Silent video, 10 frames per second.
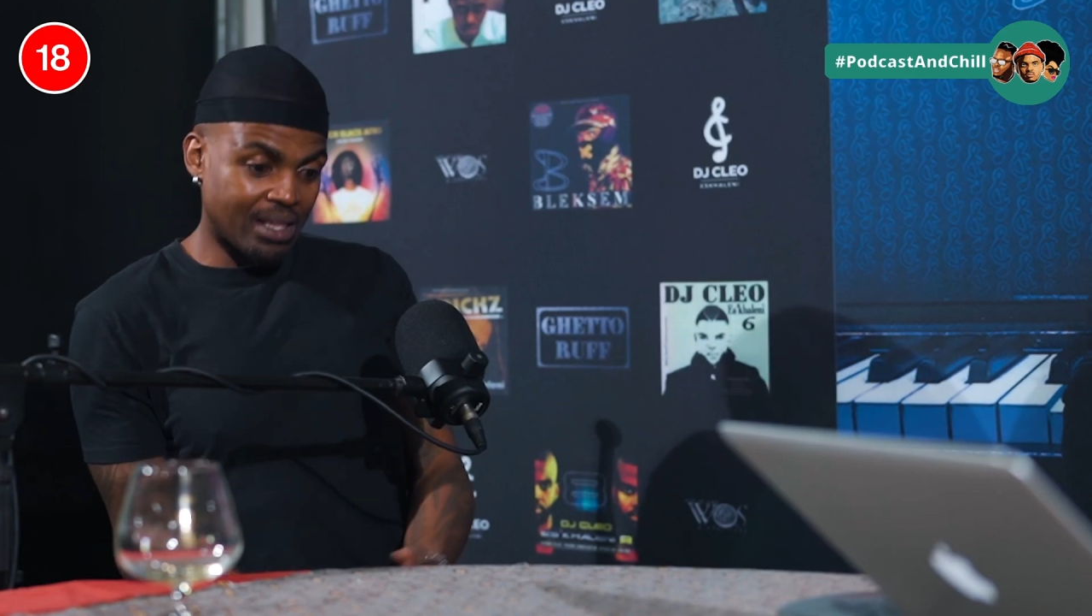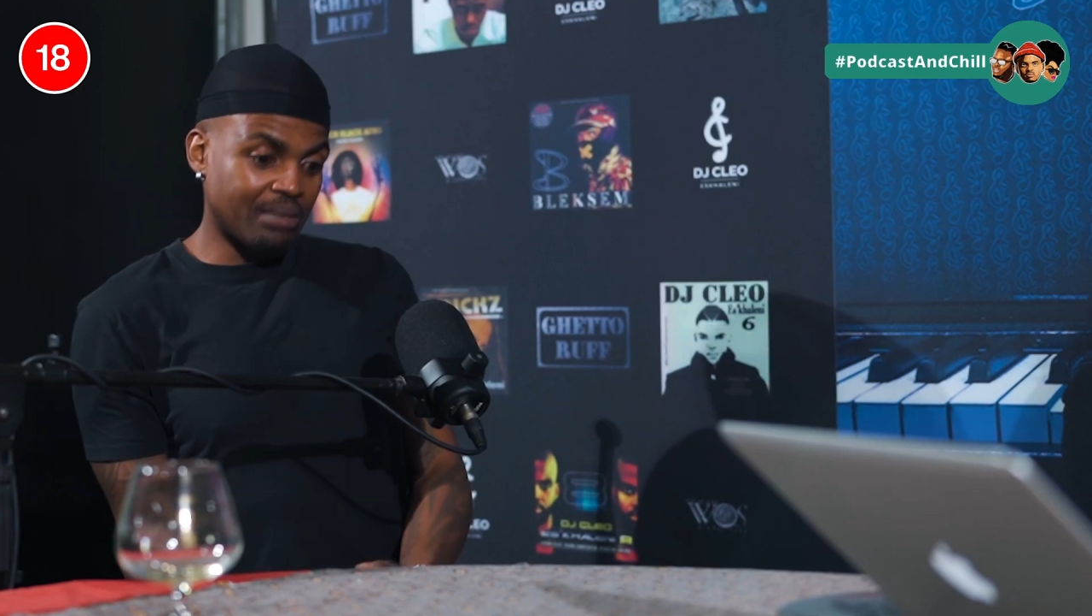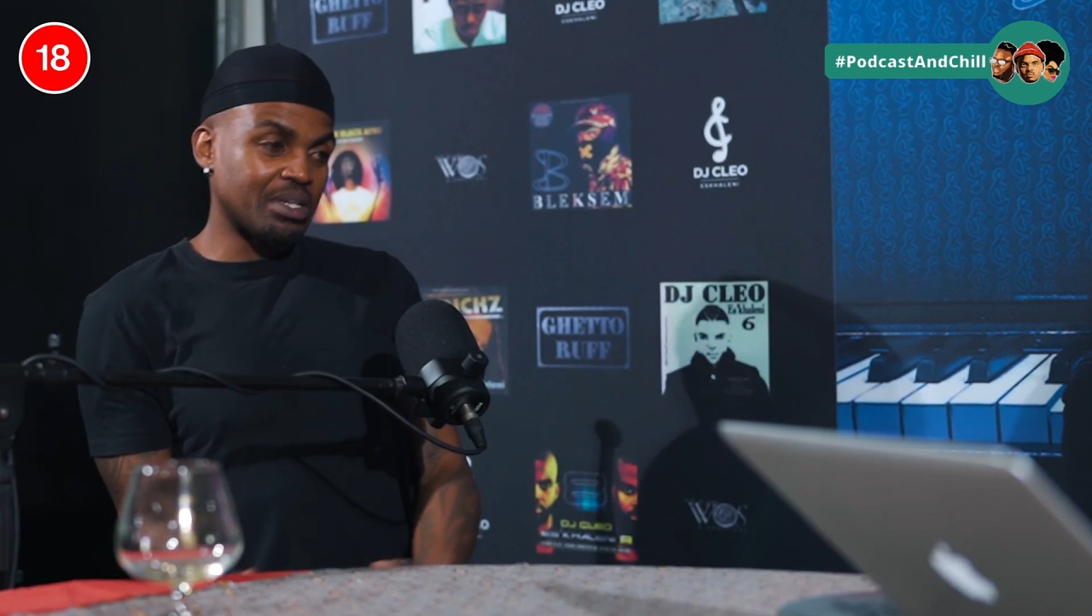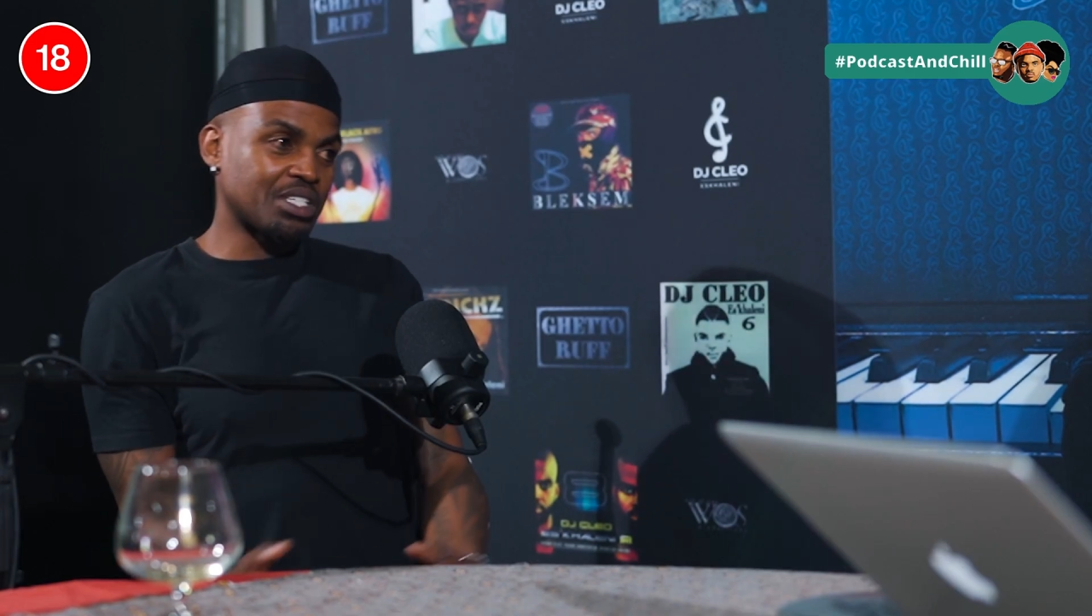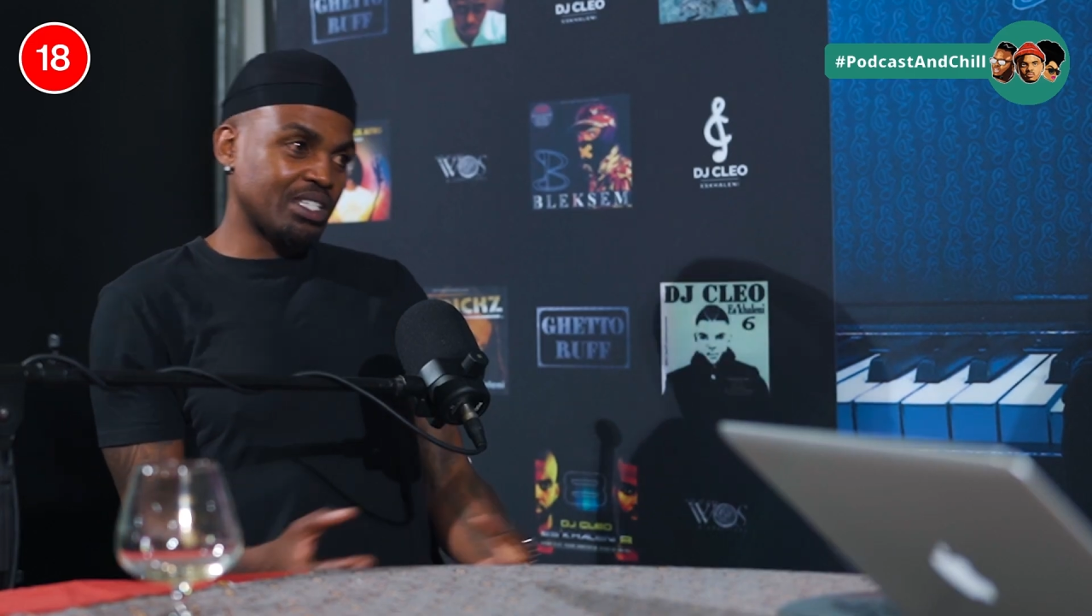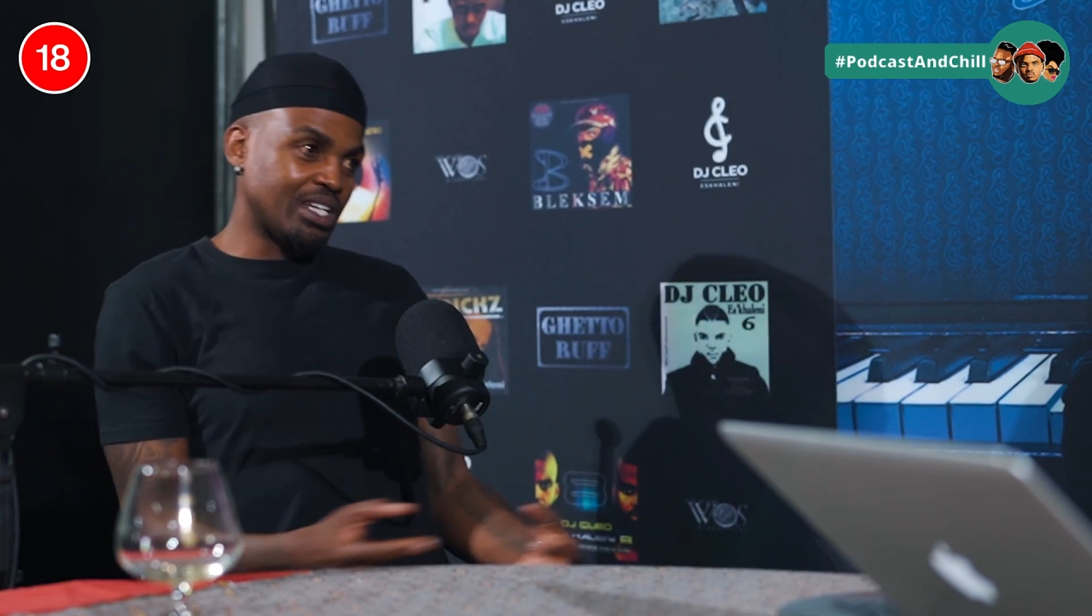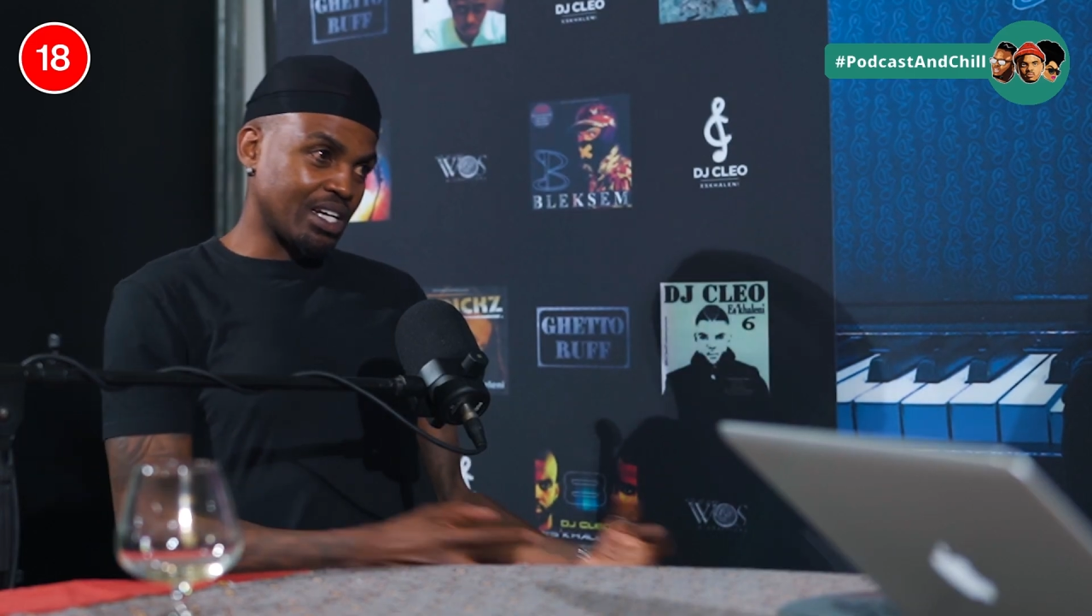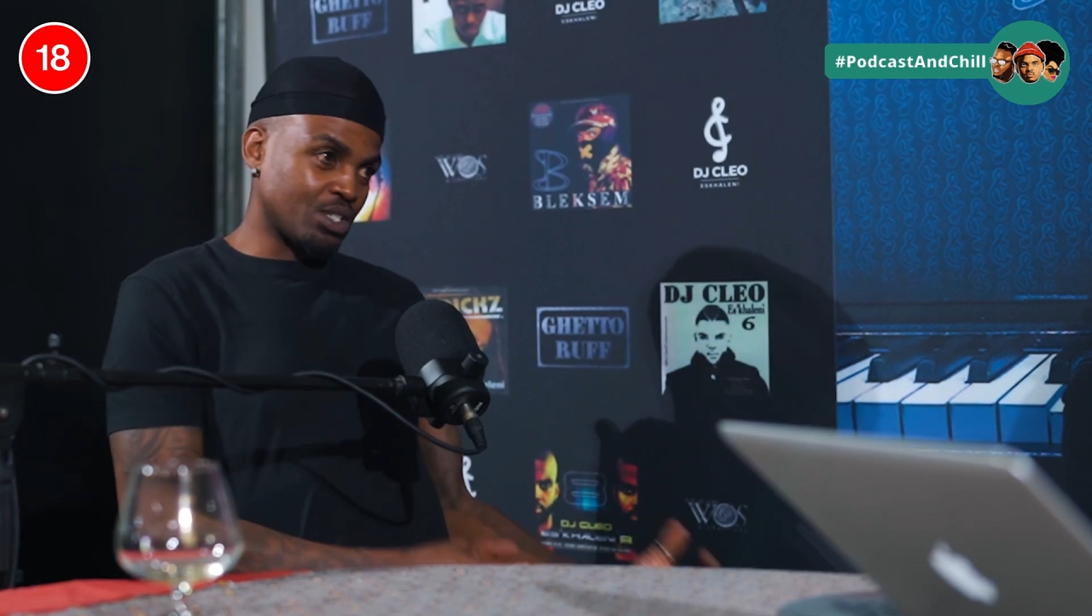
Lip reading: the machinery